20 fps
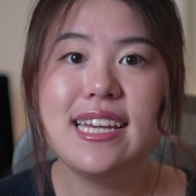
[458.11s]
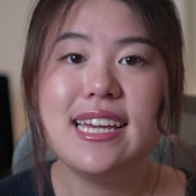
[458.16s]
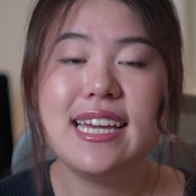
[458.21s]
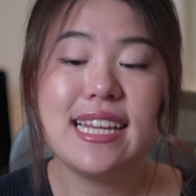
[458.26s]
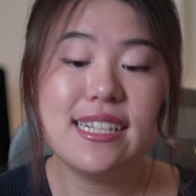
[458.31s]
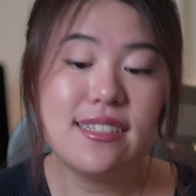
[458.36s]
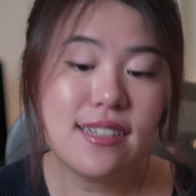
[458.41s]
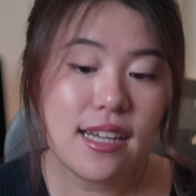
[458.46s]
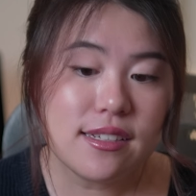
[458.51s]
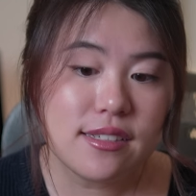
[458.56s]

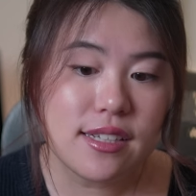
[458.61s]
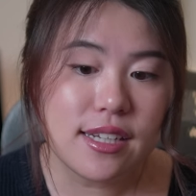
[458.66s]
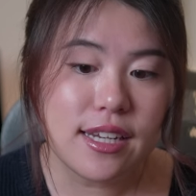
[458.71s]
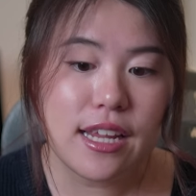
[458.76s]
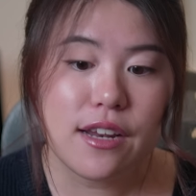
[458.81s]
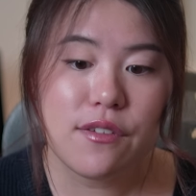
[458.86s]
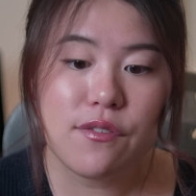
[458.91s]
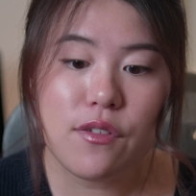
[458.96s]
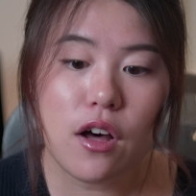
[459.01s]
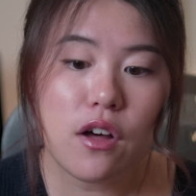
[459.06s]
It doesn't
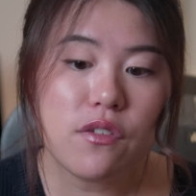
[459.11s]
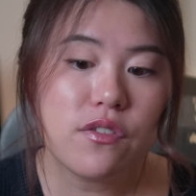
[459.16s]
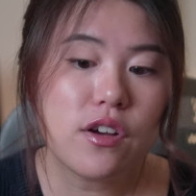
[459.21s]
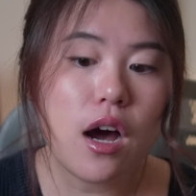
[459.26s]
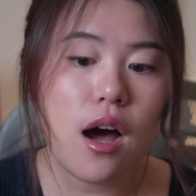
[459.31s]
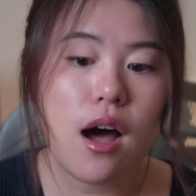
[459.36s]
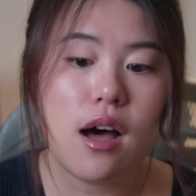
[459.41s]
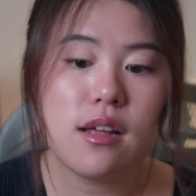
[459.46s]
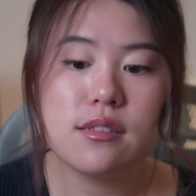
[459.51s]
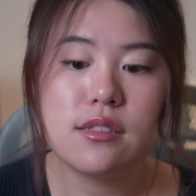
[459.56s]
involve
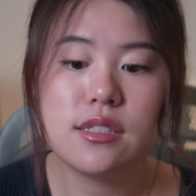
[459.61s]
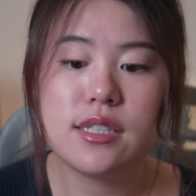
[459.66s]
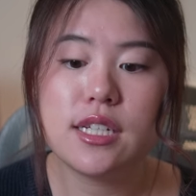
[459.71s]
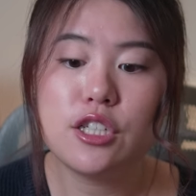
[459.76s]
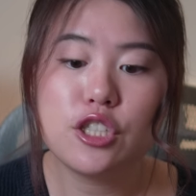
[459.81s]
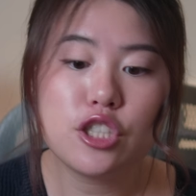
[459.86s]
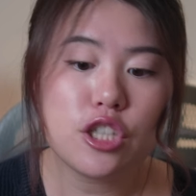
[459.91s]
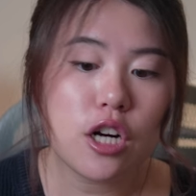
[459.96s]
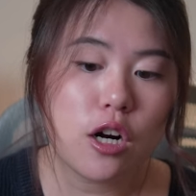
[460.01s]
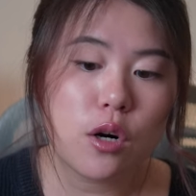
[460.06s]

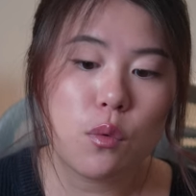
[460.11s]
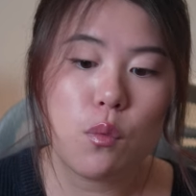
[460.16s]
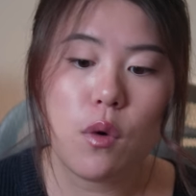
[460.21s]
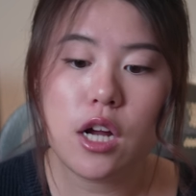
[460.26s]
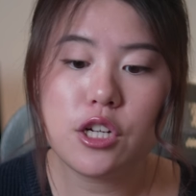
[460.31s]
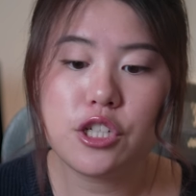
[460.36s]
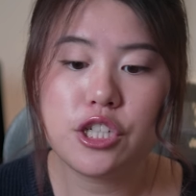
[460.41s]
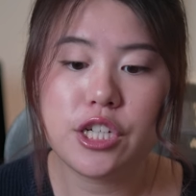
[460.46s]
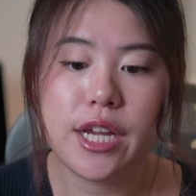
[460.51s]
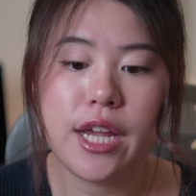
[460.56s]
constant chart
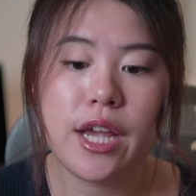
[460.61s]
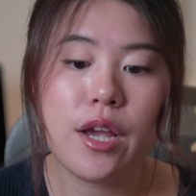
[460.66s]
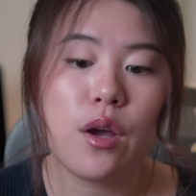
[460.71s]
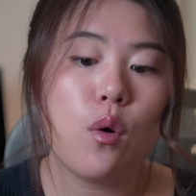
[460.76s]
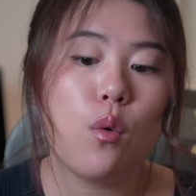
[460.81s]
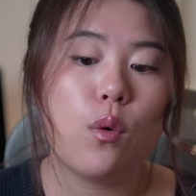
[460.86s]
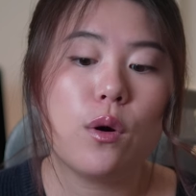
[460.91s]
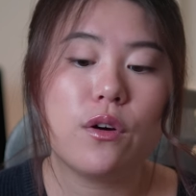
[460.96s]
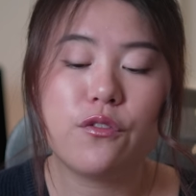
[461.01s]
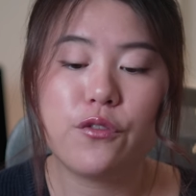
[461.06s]
watching
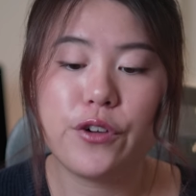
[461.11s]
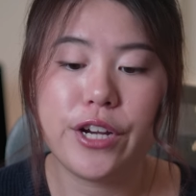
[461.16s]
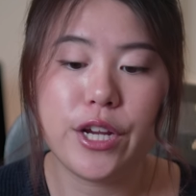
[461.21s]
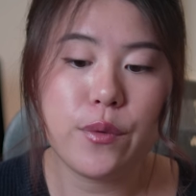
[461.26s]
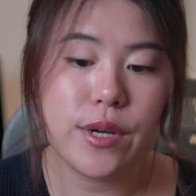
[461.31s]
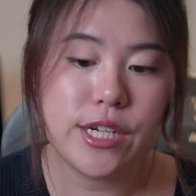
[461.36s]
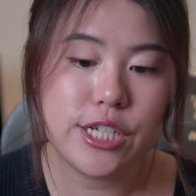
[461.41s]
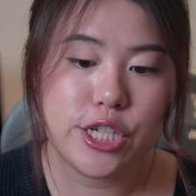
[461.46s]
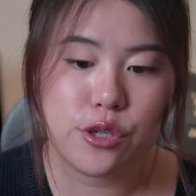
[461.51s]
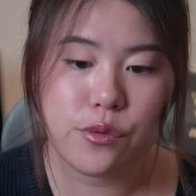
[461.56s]
or frequent